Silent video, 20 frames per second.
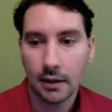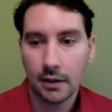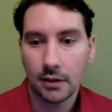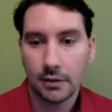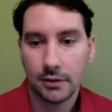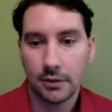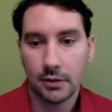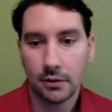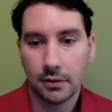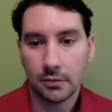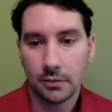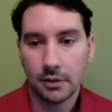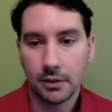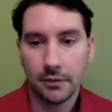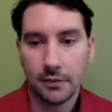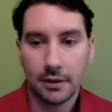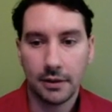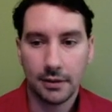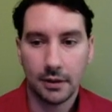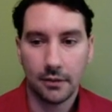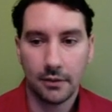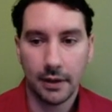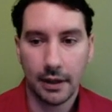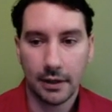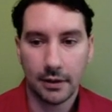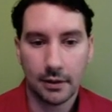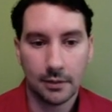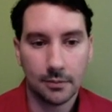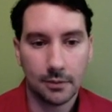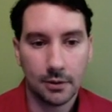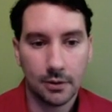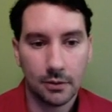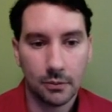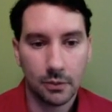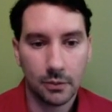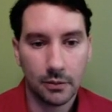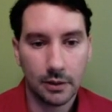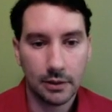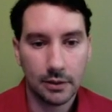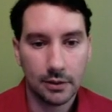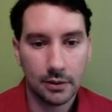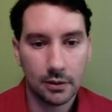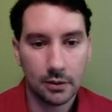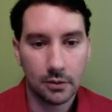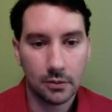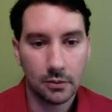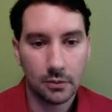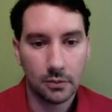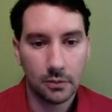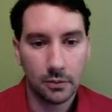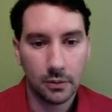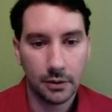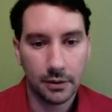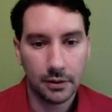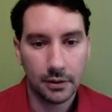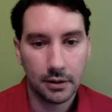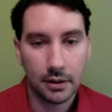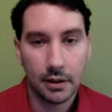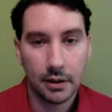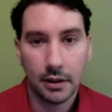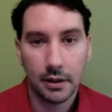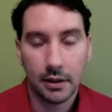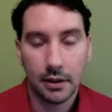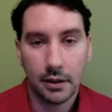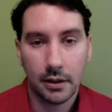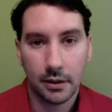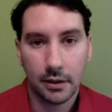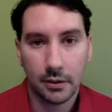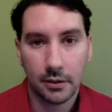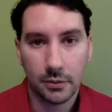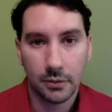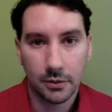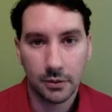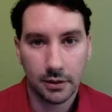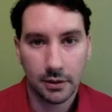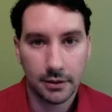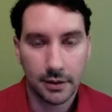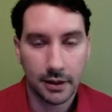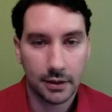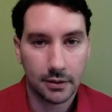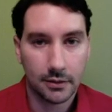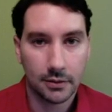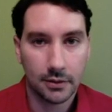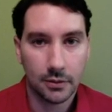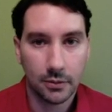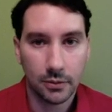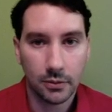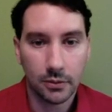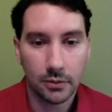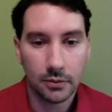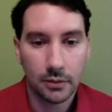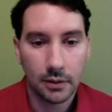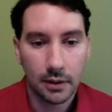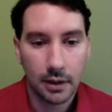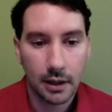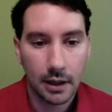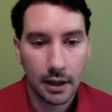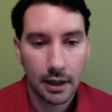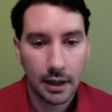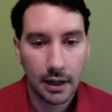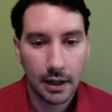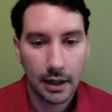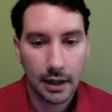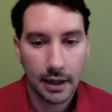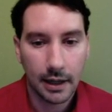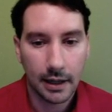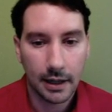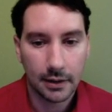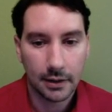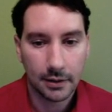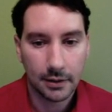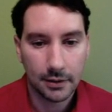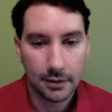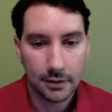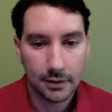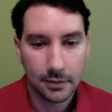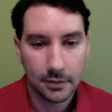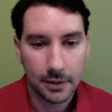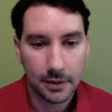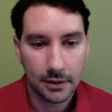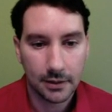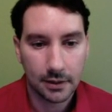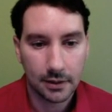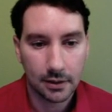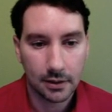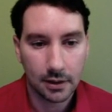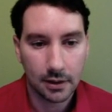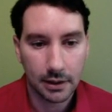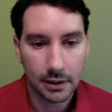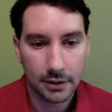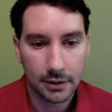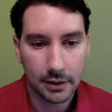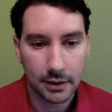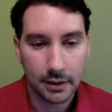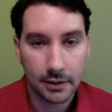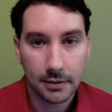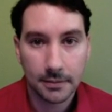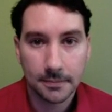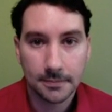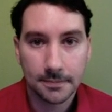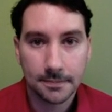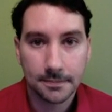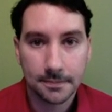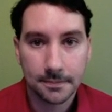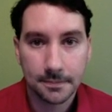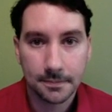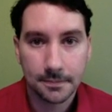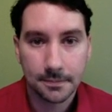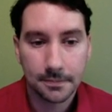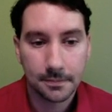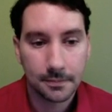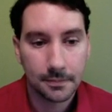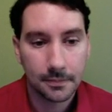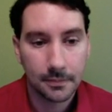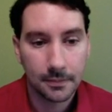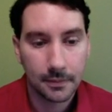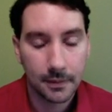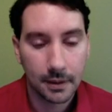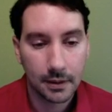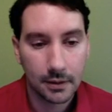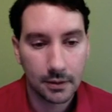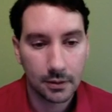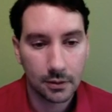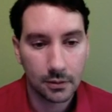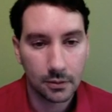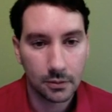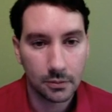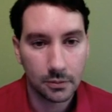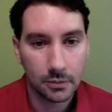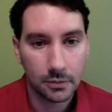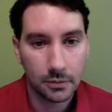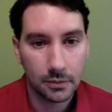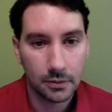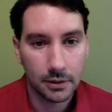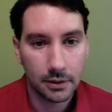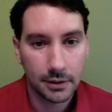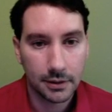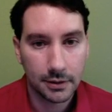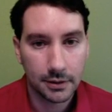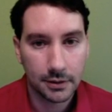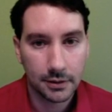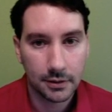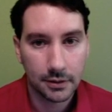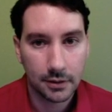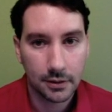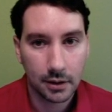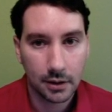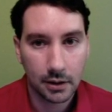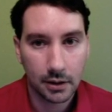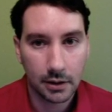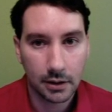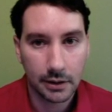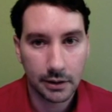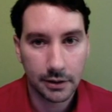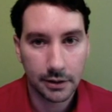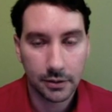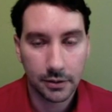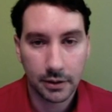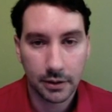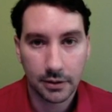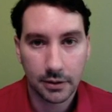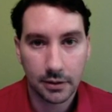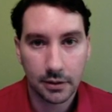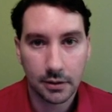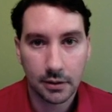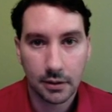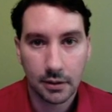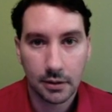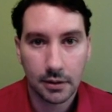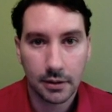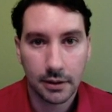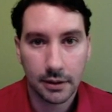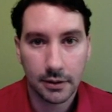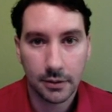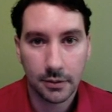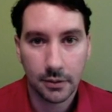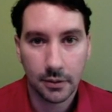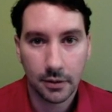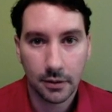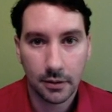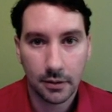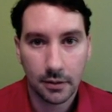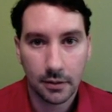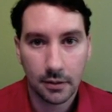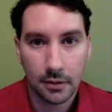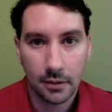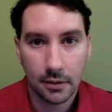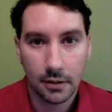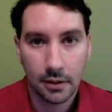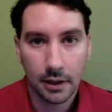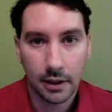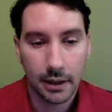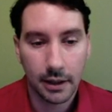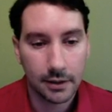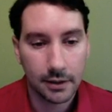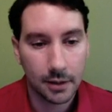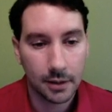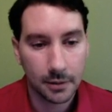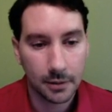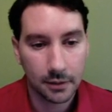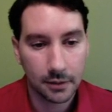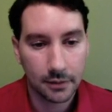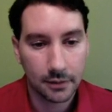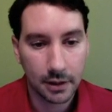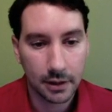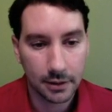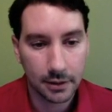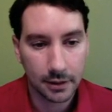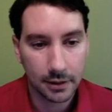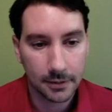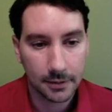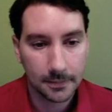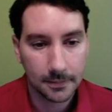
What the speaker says: So given a set of axioms, we want to know whether a conclusion is actually true, and this is based on logic. So this is our introduction into the topic of logic.